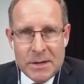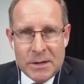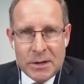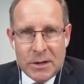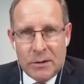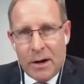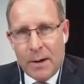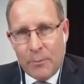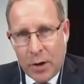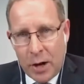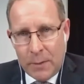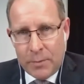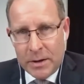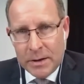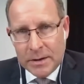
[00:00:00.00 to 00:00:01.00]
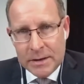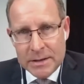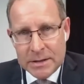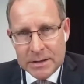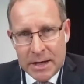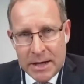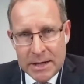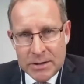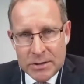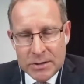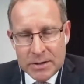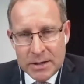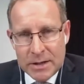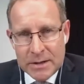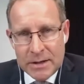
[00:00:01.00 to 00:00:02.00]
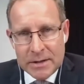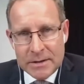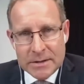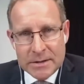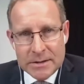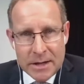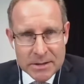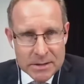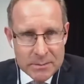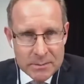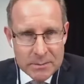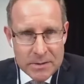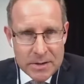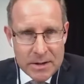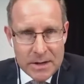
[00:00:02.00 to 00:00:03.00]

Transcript: appropriately staged, that this doesn't